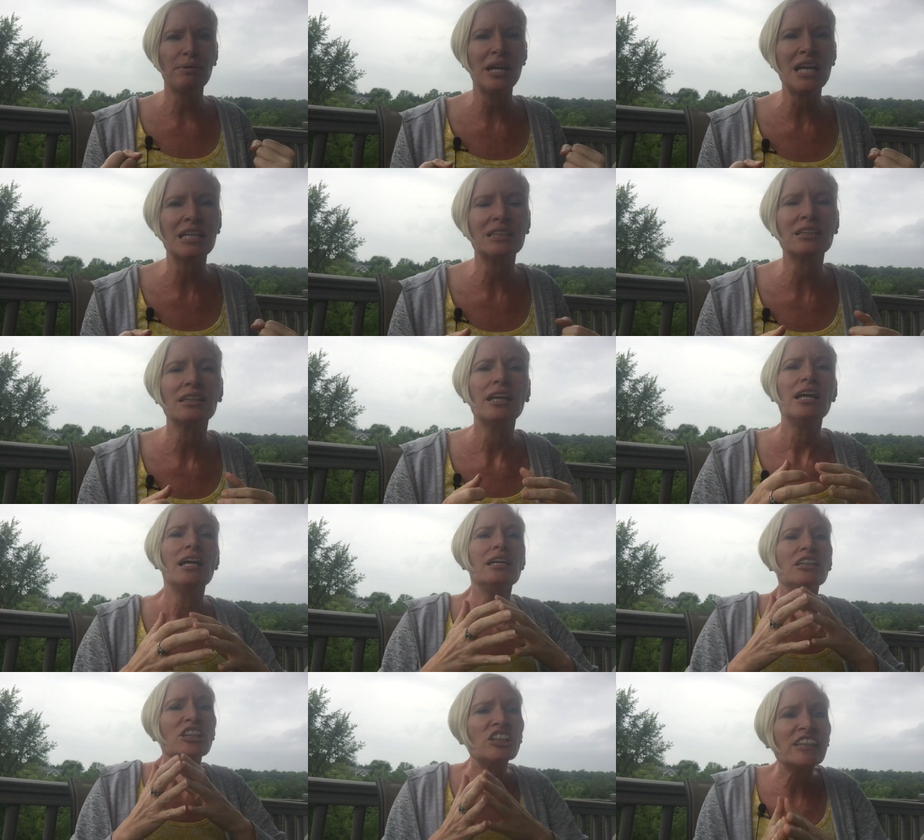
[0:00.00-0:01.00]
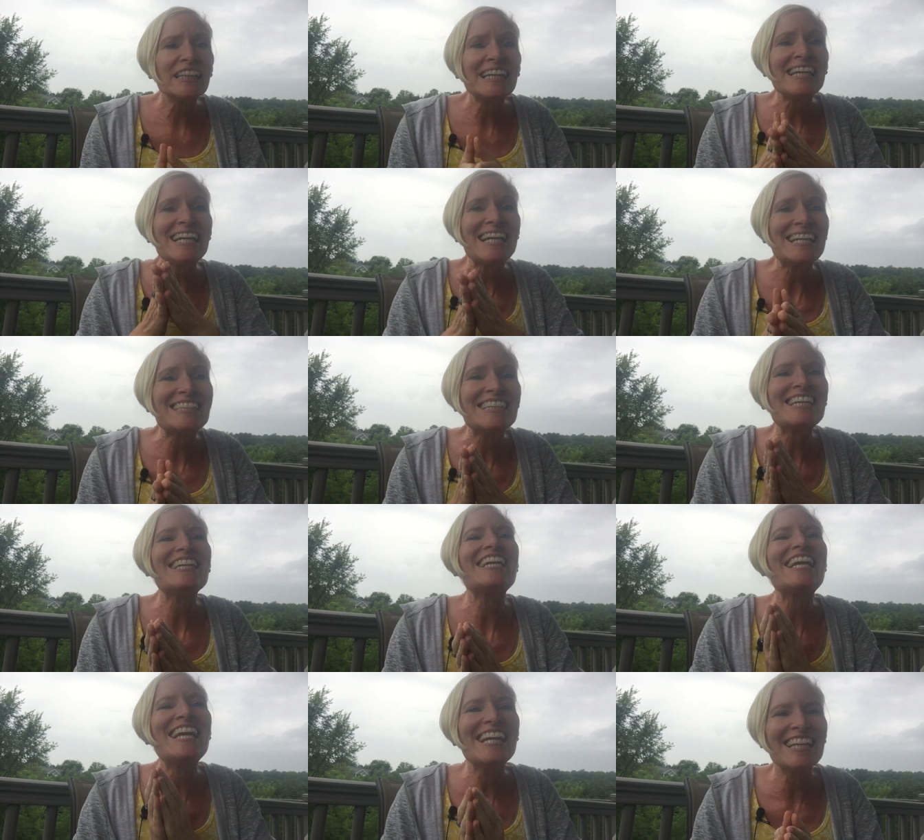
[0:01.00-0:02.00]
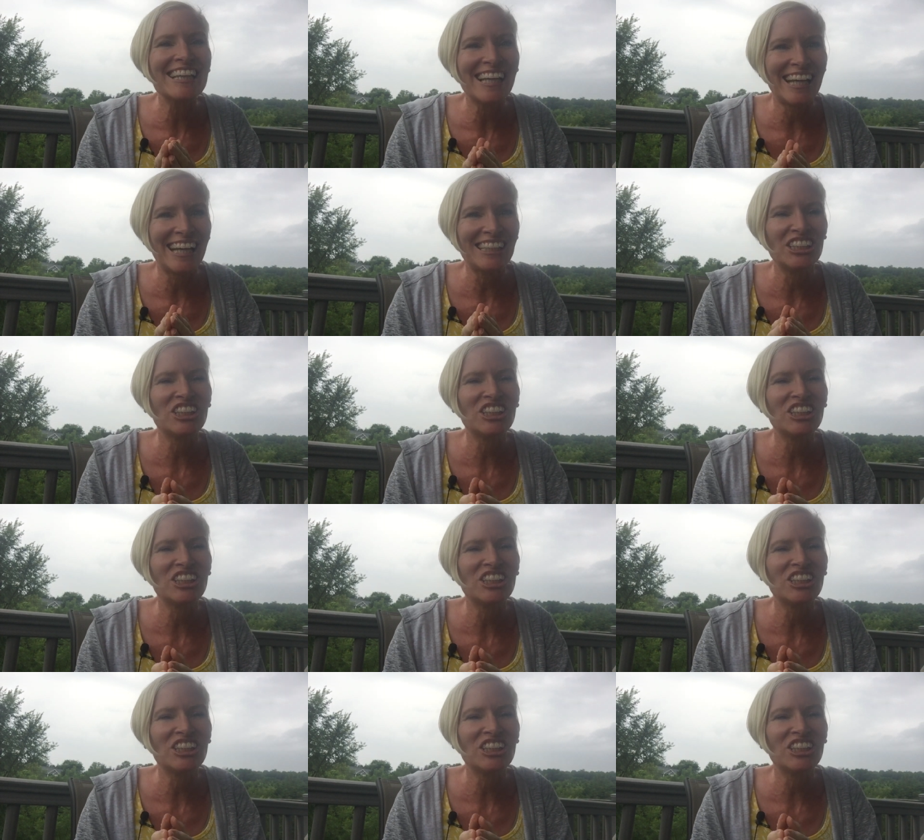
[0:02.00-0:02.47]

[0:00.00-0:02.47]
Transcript: peace. She is in healing.